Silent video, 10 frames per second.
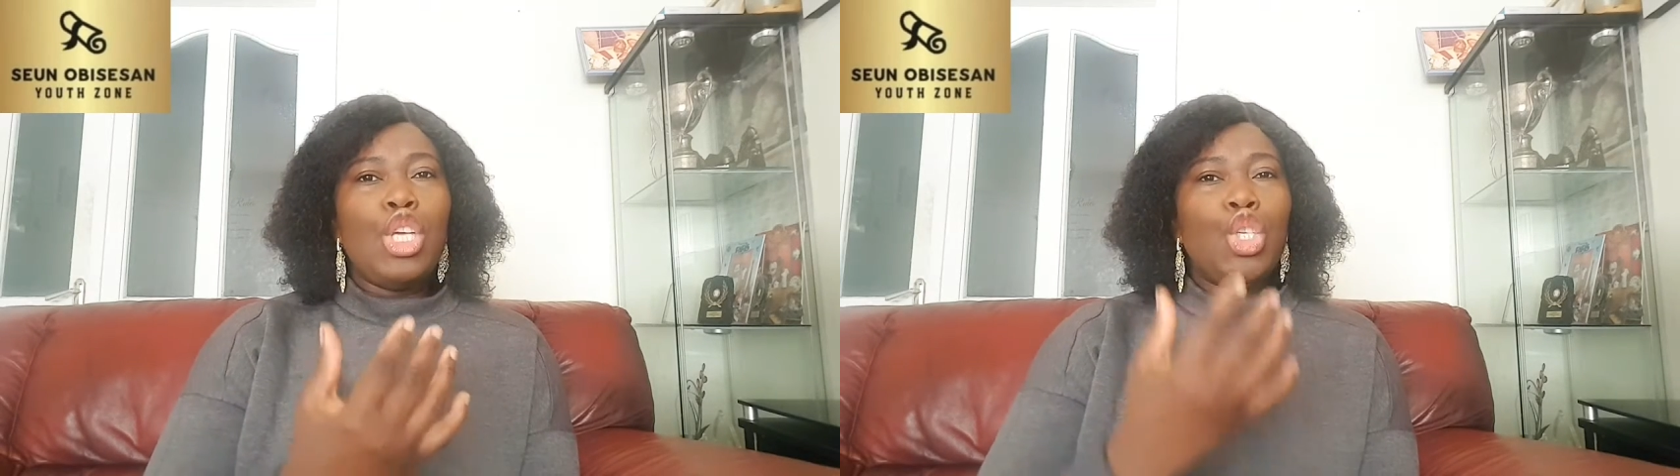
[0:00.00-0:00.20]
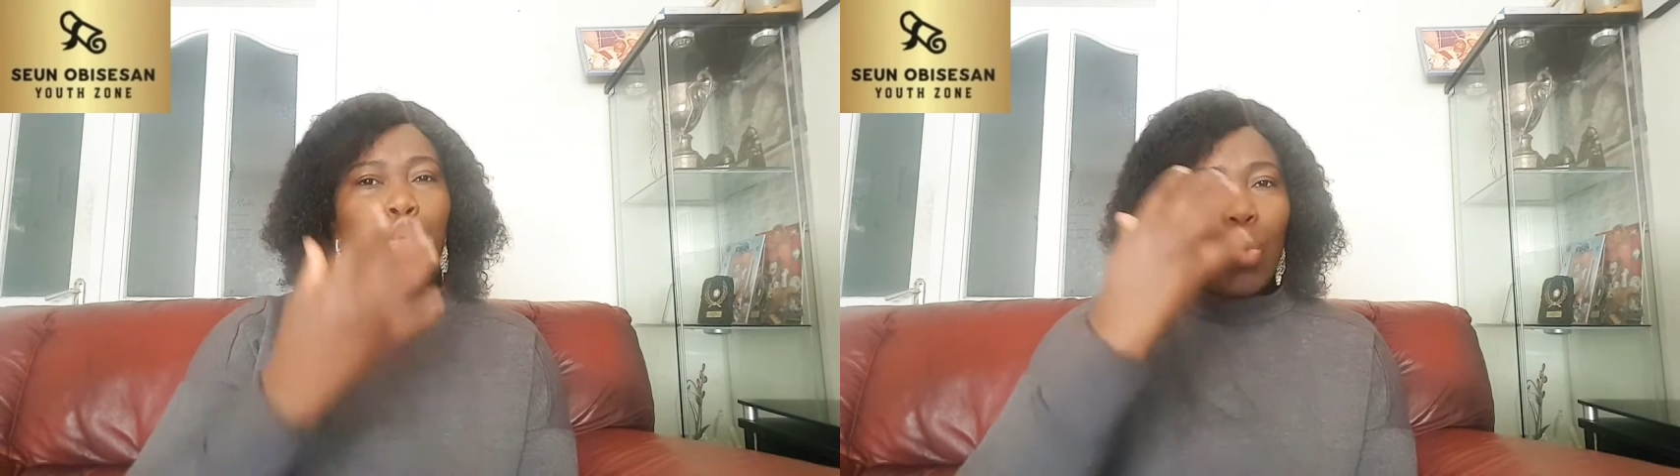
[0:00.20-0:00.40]

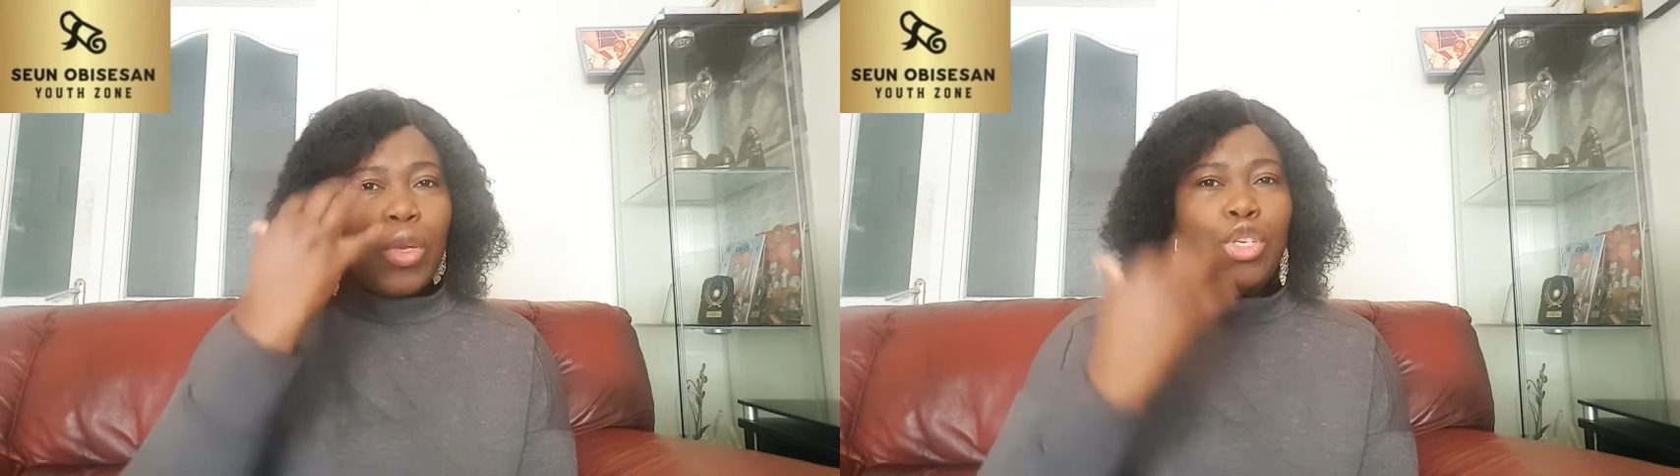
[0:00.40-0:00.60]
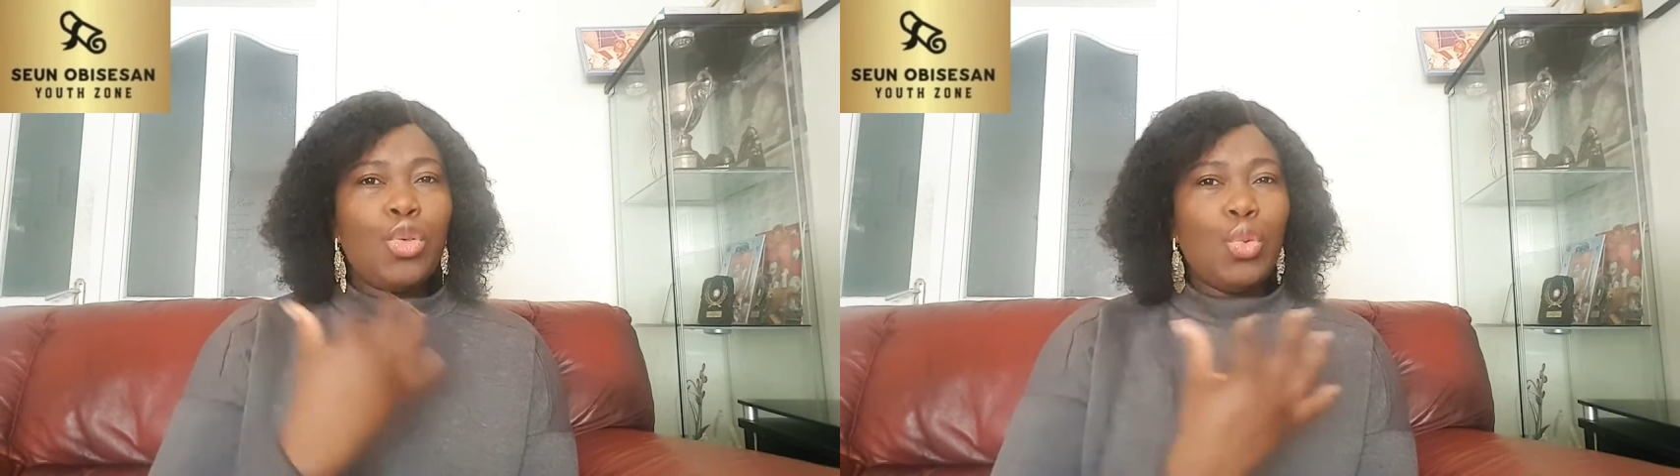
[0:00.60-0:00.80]
You
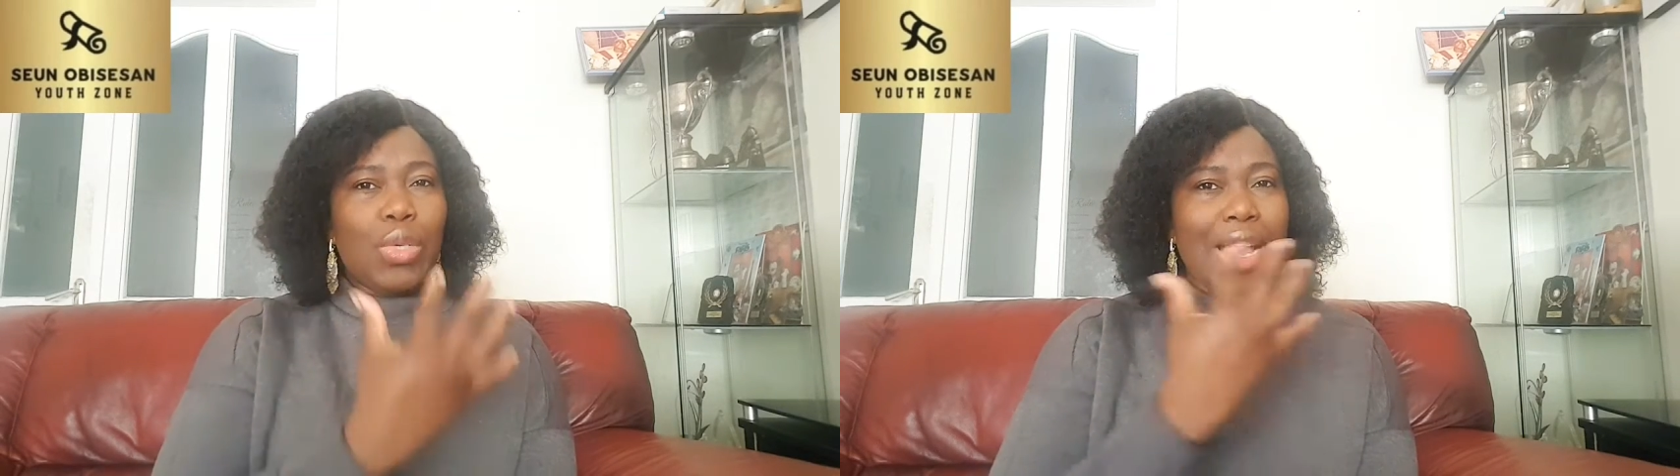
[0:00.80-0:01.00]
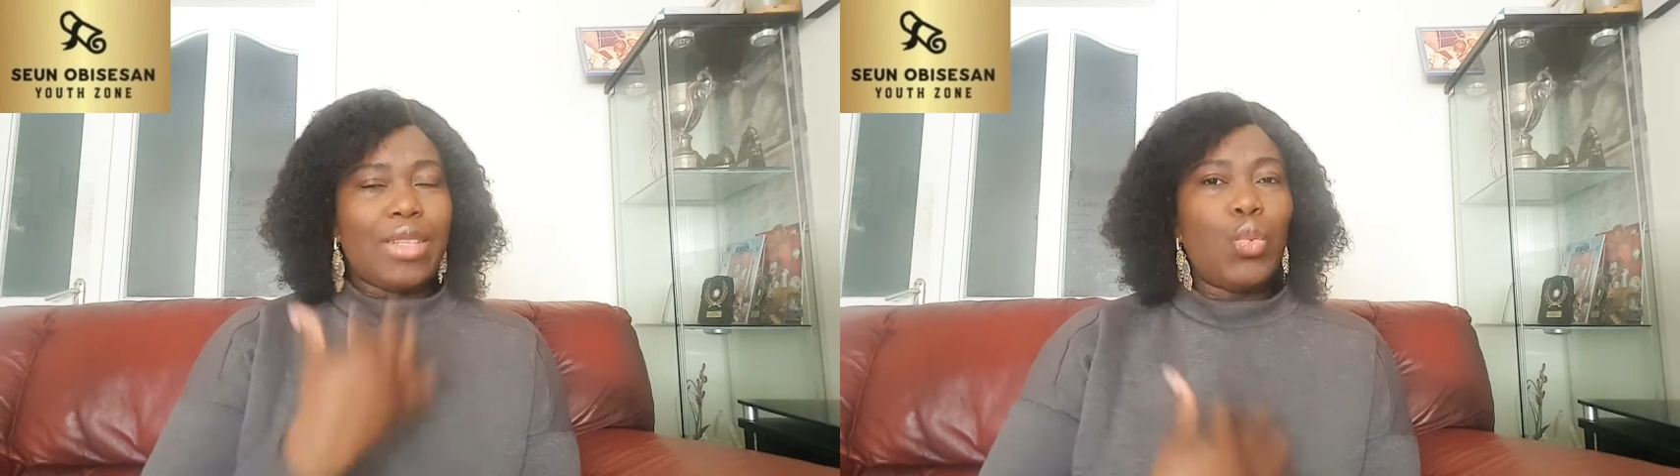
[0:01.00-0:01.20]
will do
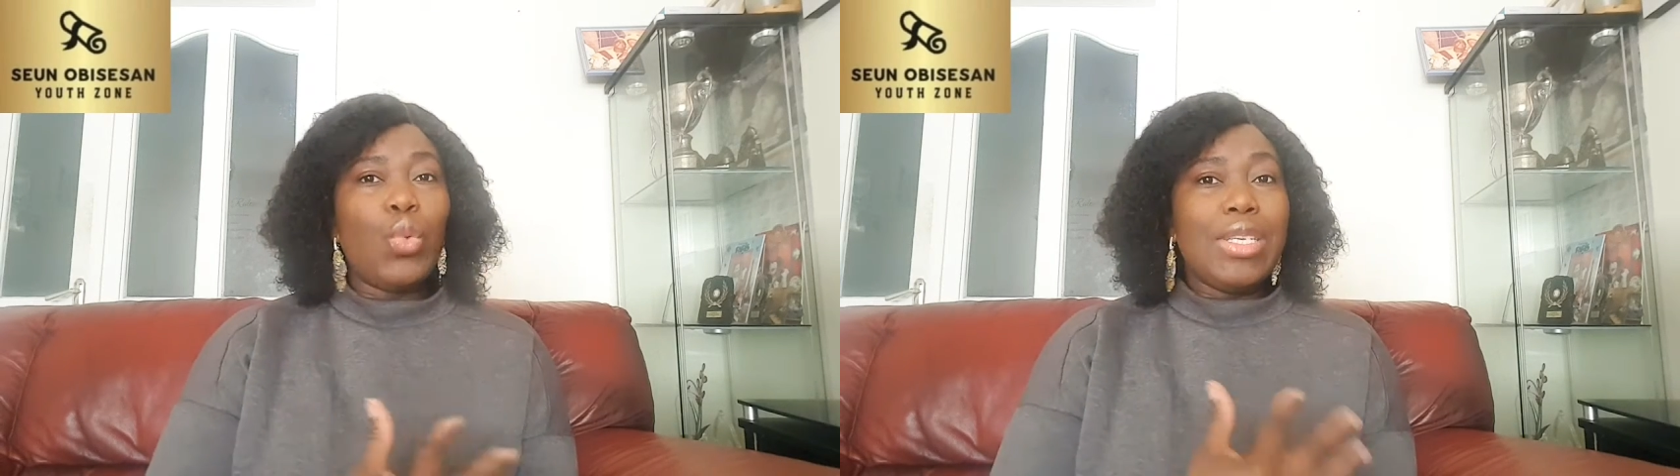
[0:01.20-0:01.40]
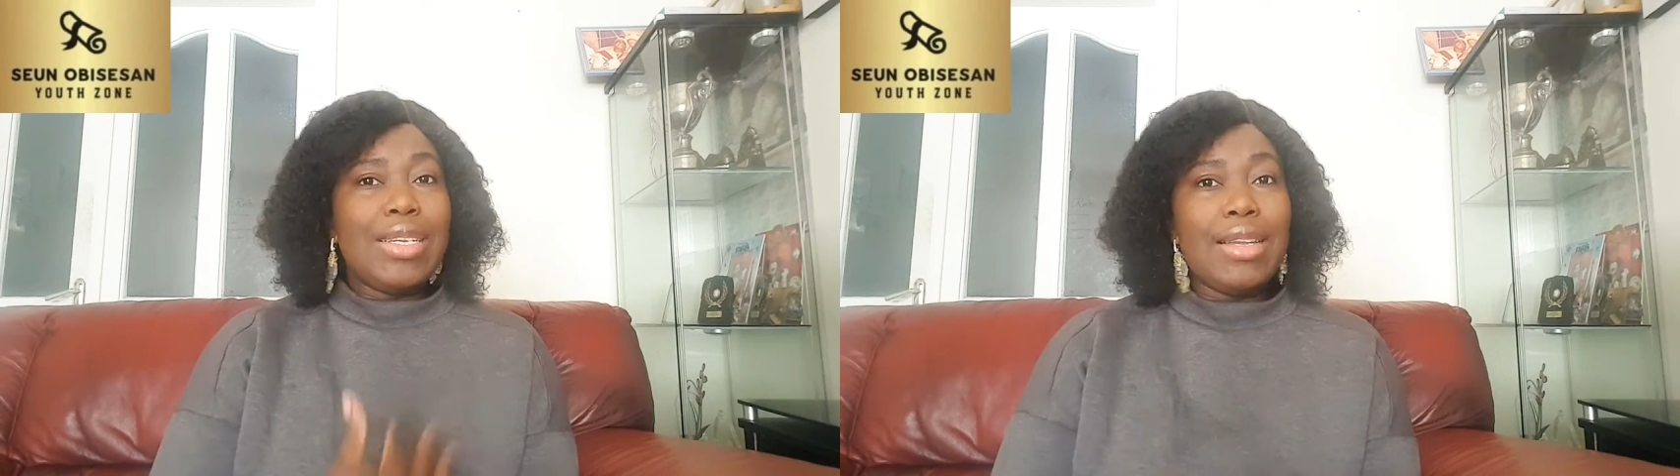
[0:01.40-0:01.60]
that
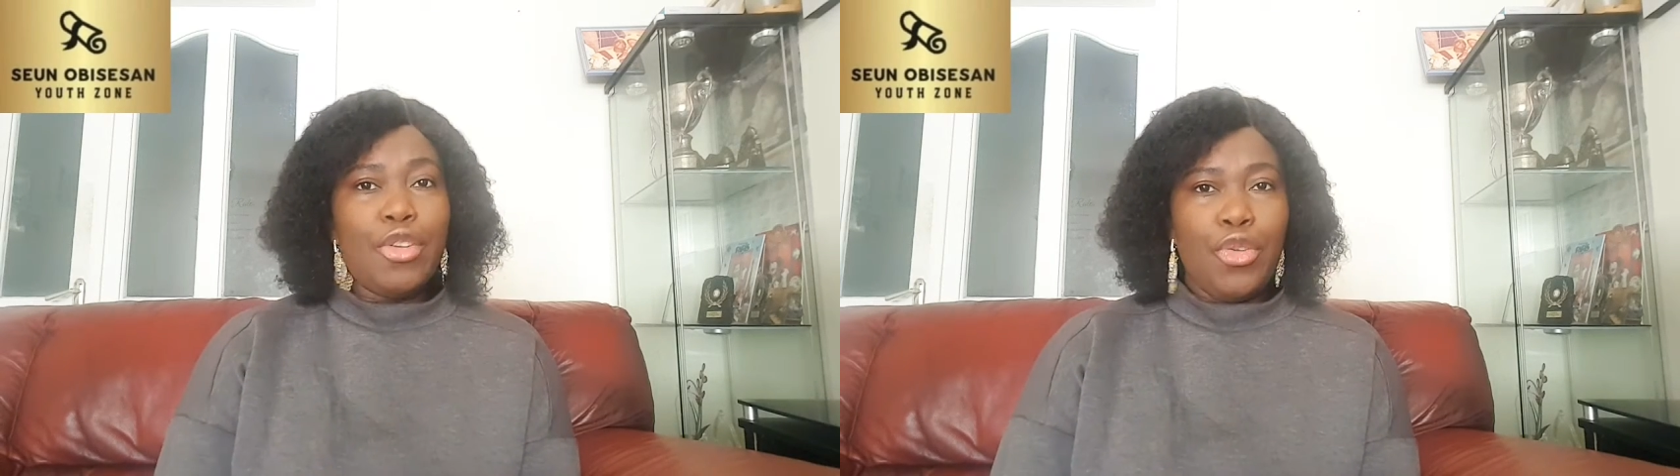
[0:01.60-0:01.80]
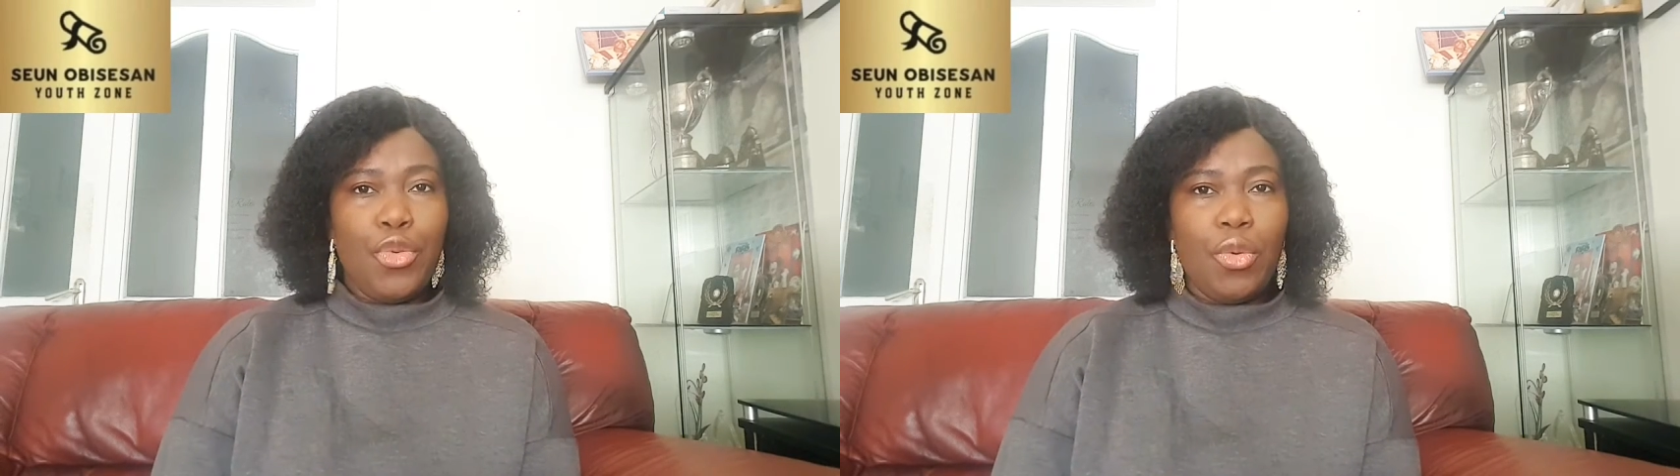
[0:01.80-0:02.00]

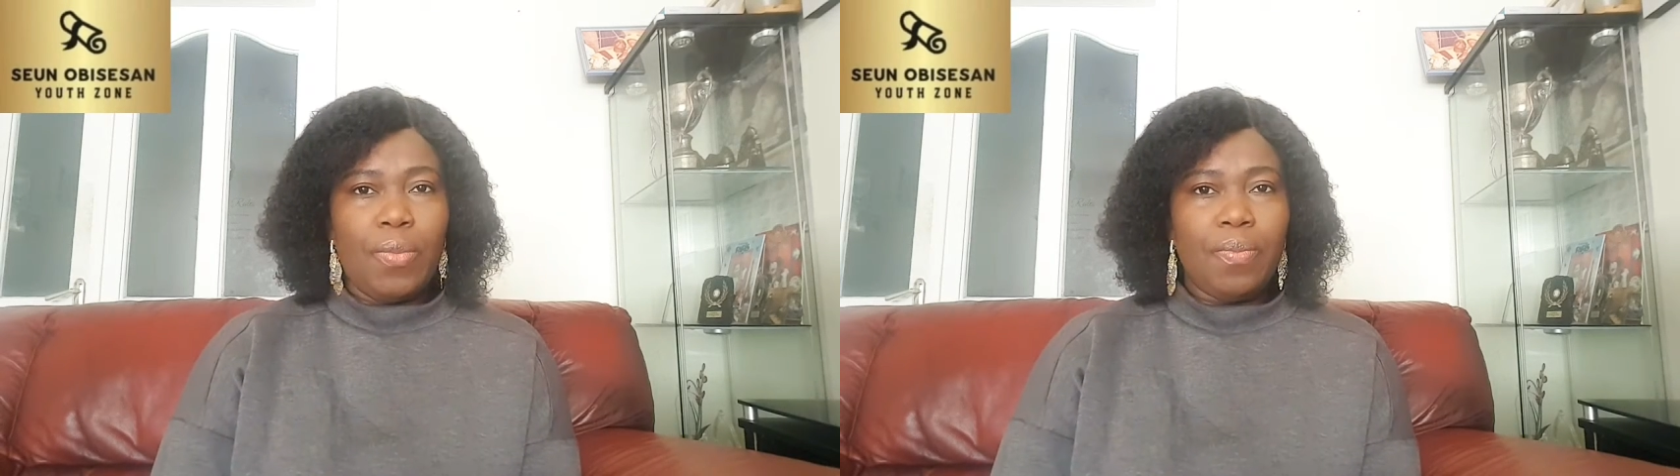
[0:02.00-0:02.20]
within you.